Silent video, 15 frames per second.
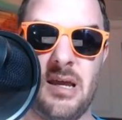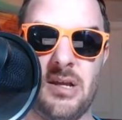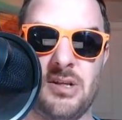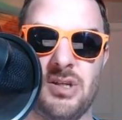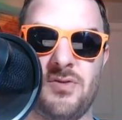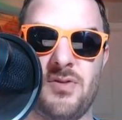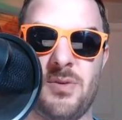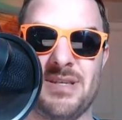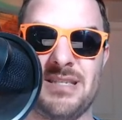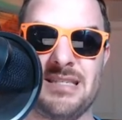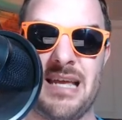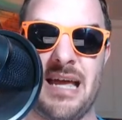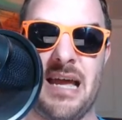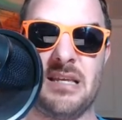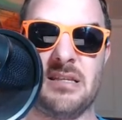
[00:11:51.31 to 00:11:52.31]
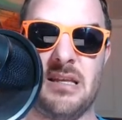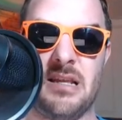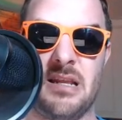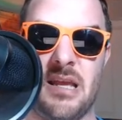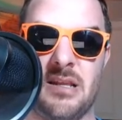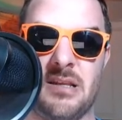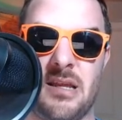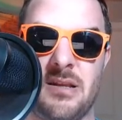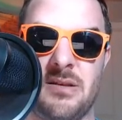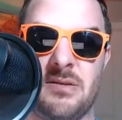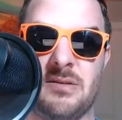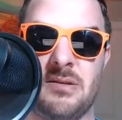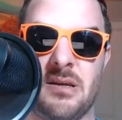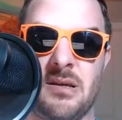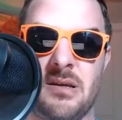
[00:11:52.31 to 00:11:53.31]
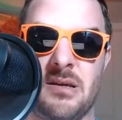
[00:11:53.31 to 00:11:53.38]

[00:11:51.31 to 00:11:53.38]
just from a size and